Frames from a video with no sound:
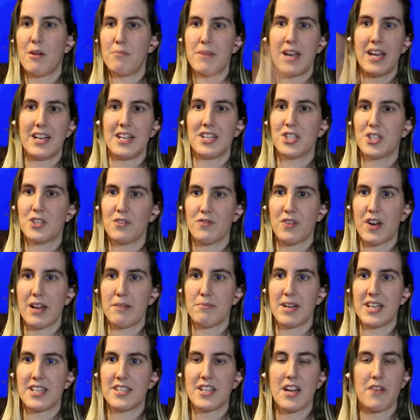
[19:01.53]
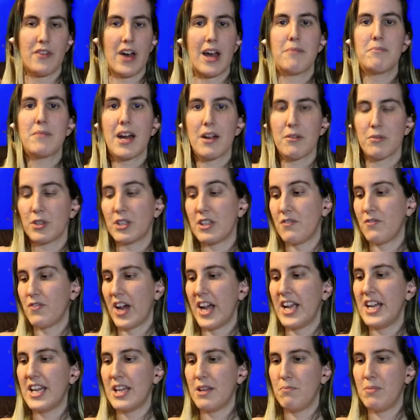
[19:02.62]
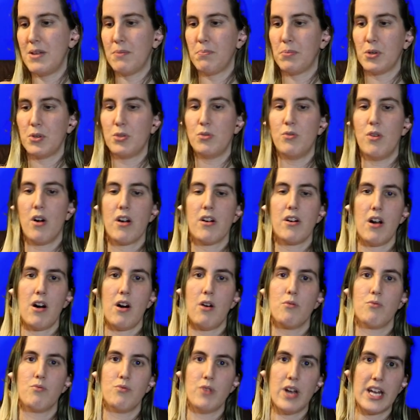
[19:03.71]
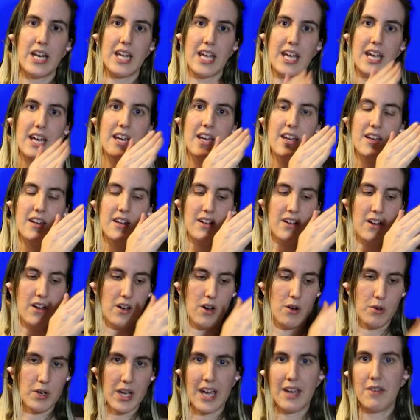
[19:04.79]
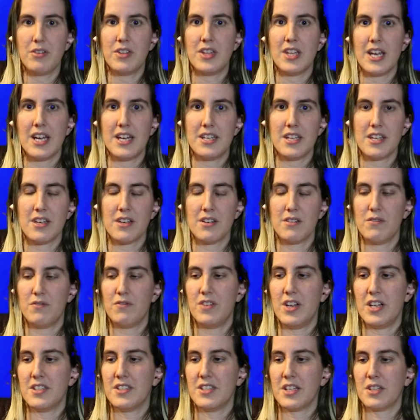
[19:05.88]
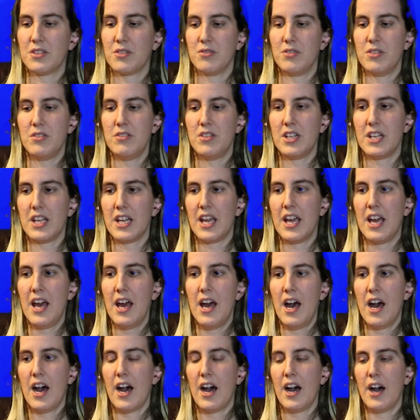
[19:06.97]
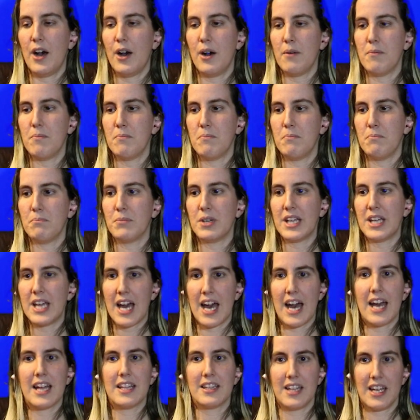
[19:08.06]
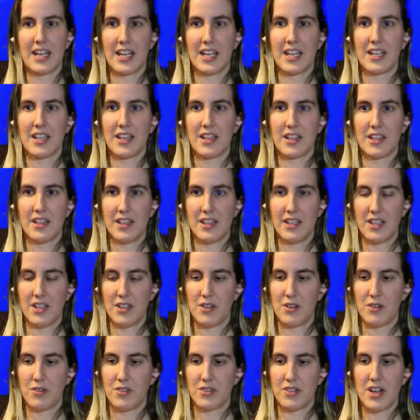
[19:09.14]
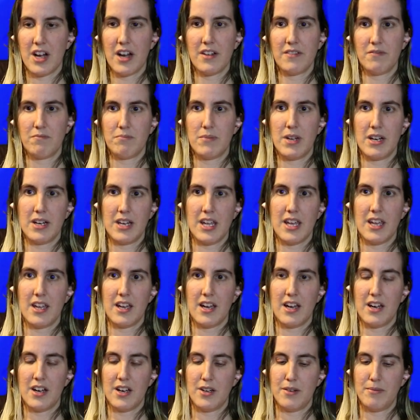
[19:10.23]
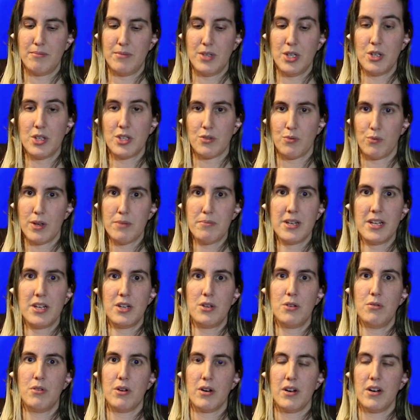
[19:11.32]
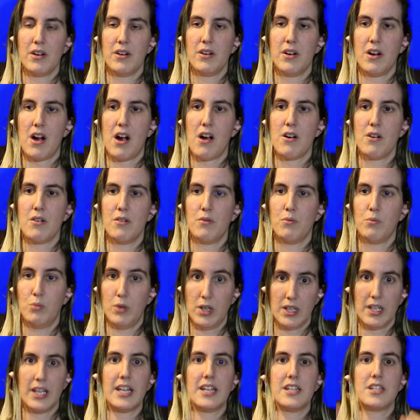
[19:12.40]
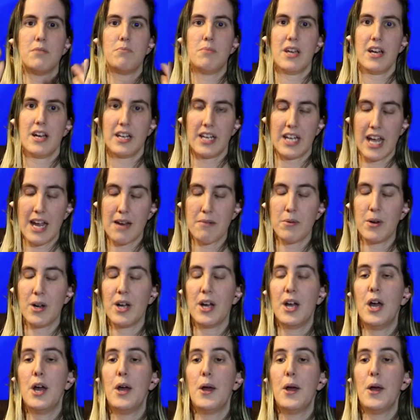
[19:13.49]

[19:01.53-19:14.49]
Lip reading: manage to find my stuff. I'm not really finding people who aren't already okay with the idea of non-sexual nudity. But and like, there are not many nudist women who are willing to be on camera,